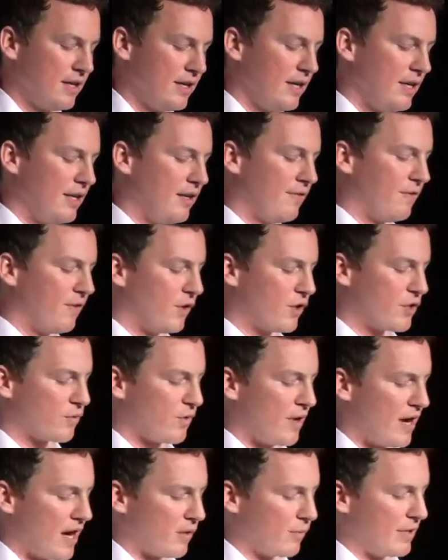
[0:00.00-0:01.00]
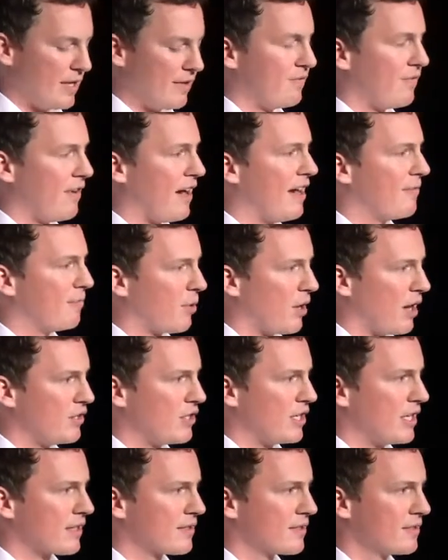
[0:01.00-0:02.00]
In the first round, we had 5
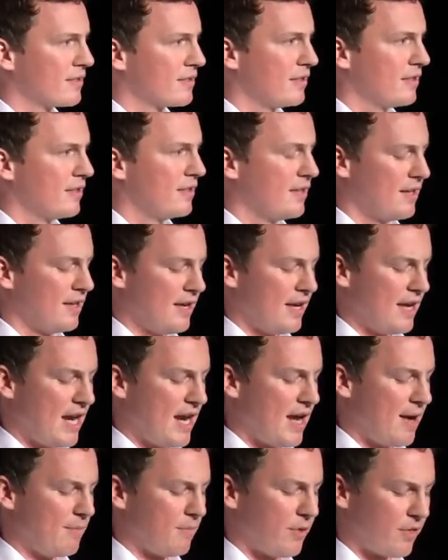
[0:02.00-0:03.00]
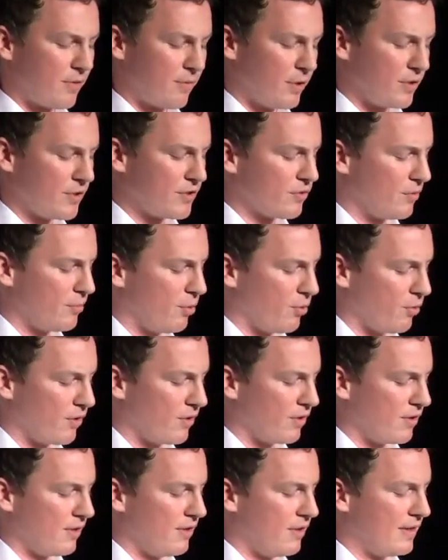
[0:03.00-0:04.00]
projects, and I'm thrilled to
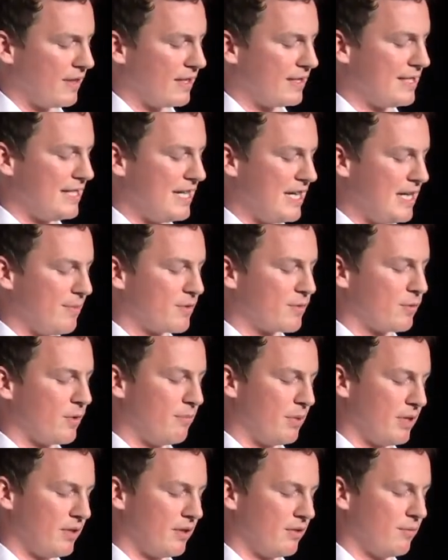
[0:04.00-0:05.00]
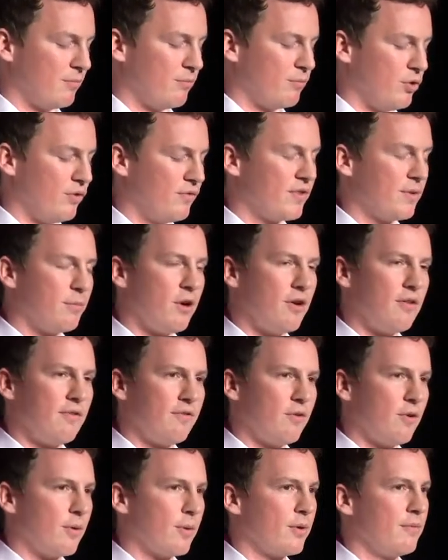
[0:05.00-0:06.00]
report that the teams we built moved the ball
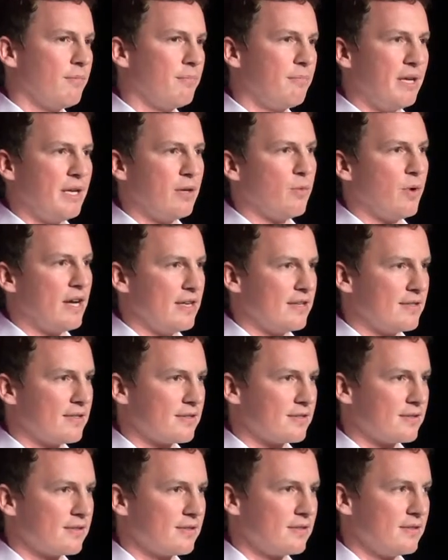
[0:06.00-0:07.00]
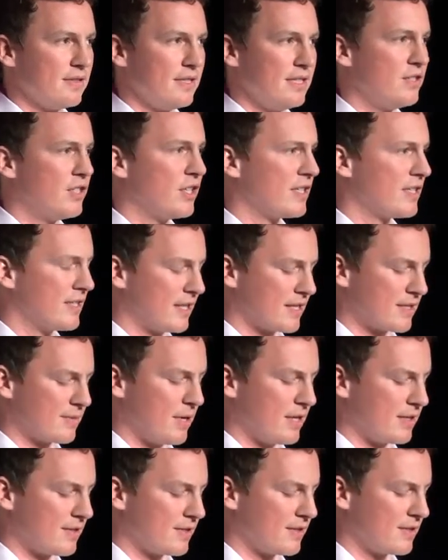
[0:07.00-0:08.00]
forward in big ways in just 6
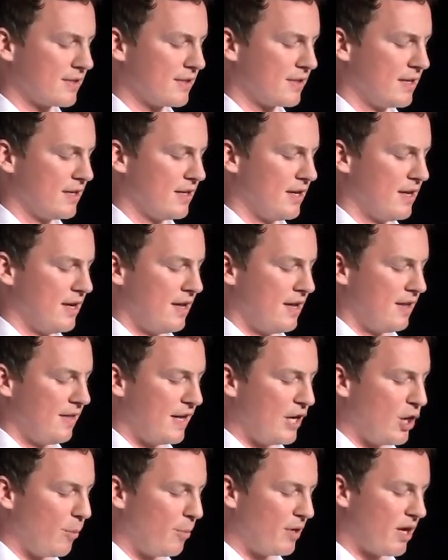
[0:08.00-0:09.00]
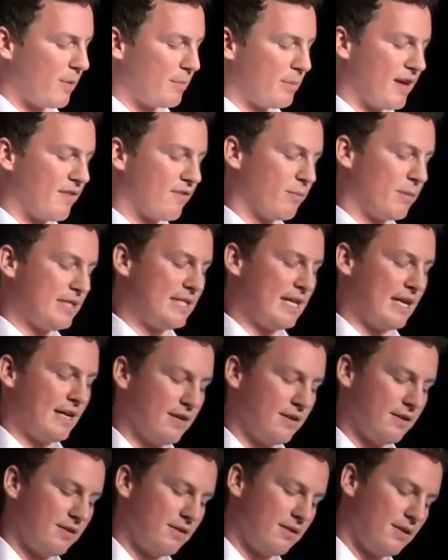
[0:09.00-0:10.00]
months. They opened up government
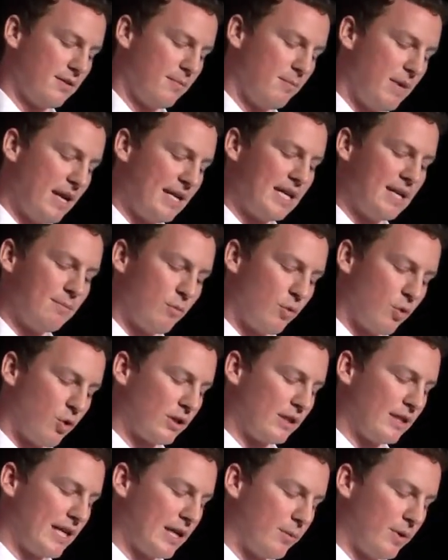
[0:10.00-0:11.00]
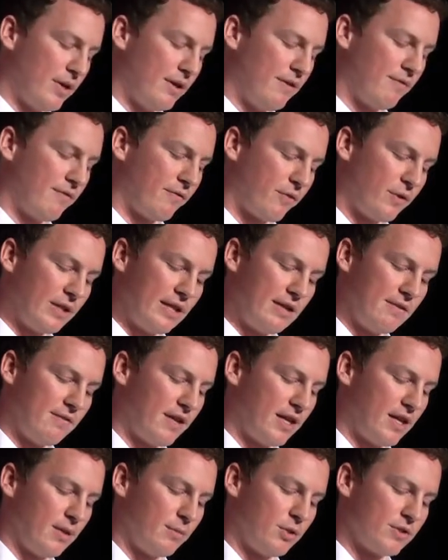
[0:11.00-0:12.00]
data, making more liquid and freely
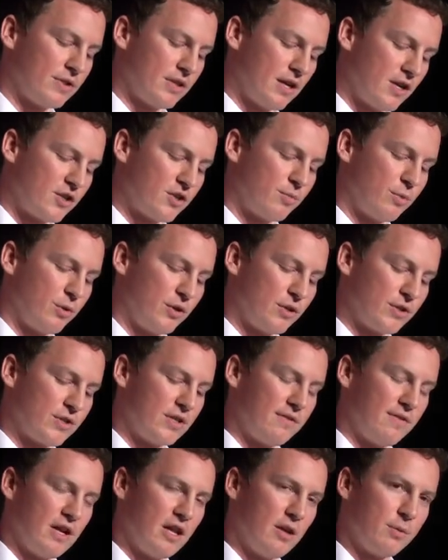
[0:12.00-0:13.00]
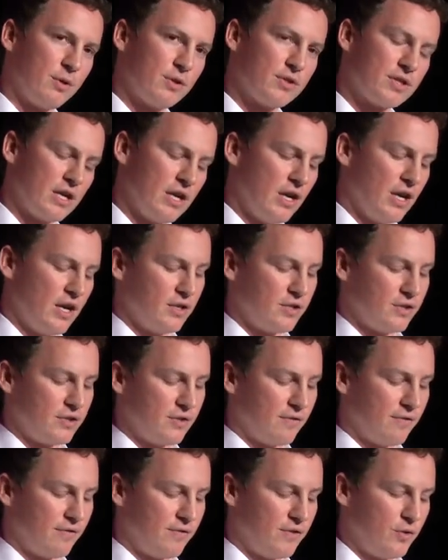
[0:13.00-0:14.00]
available to entrepreneurs and developers
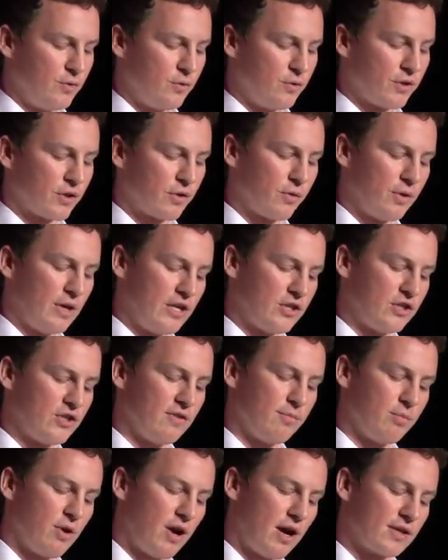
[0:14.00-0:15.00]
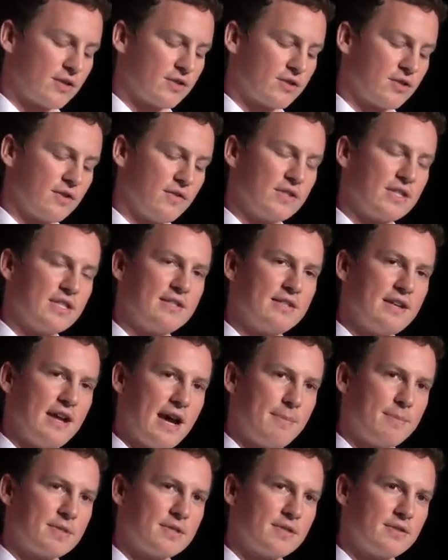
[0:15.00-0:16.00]
to fuel the creation of products, services, and
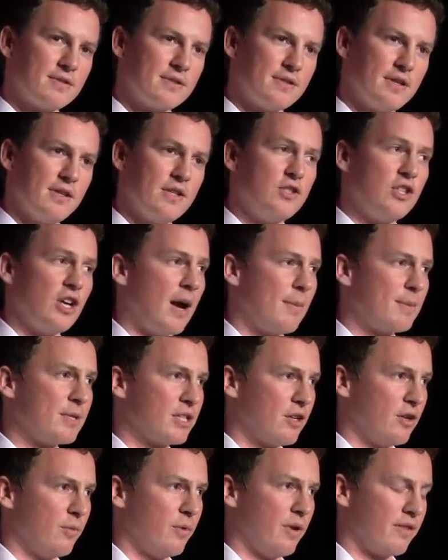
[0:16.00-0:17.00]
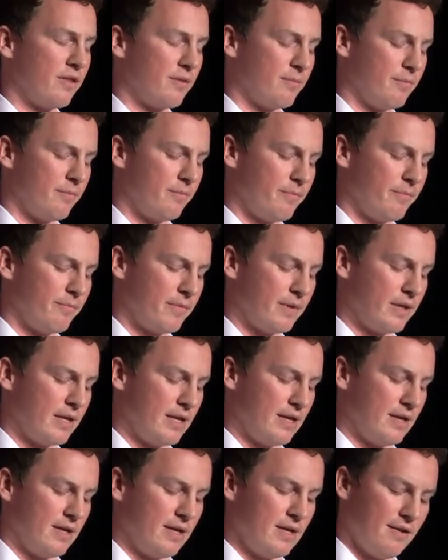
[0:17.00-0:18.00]
apps, and the jobs that go with them.
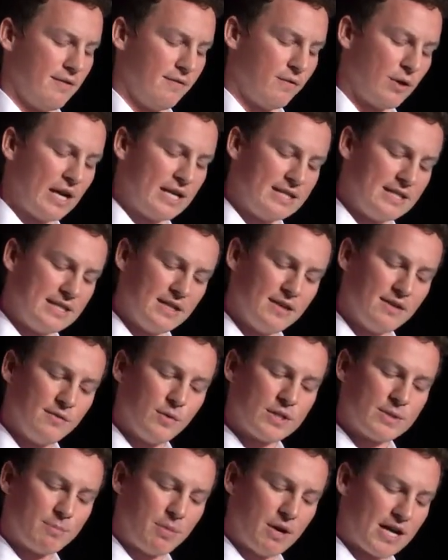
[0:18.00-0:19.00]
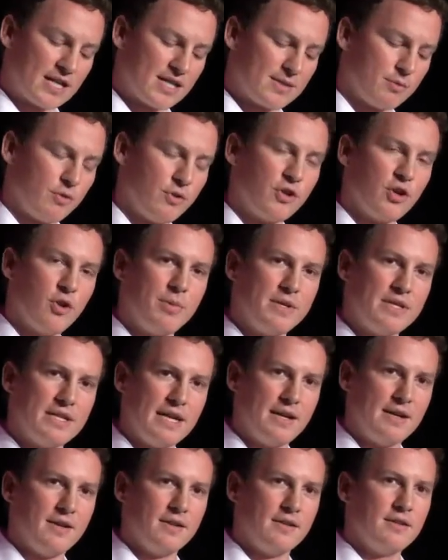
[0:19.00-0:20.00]
For an idea of what's possible with open
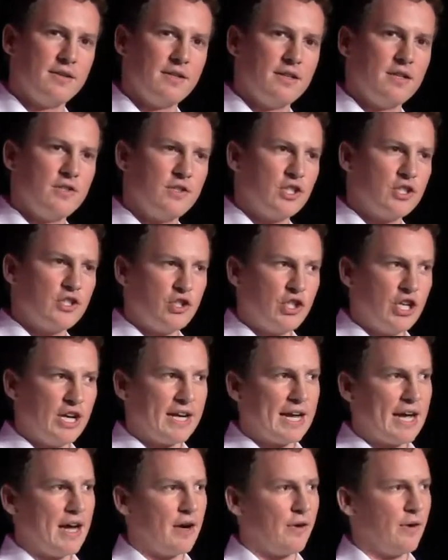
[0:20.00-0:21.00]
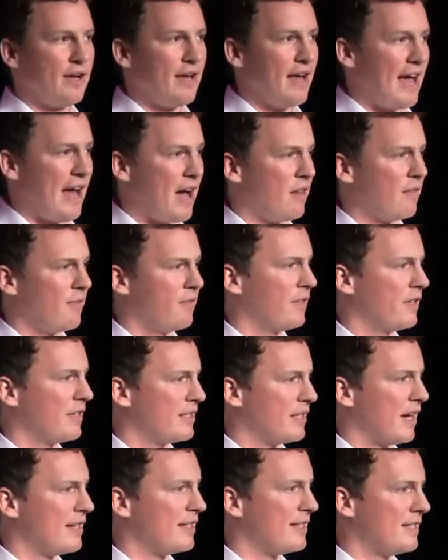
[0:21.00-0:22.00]
data, just check out
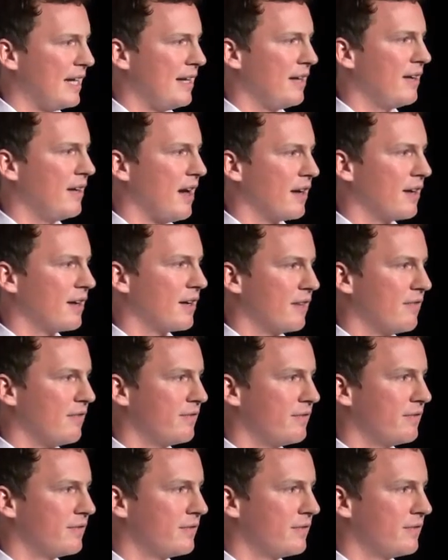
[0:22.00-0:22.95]
alpha.data.gov.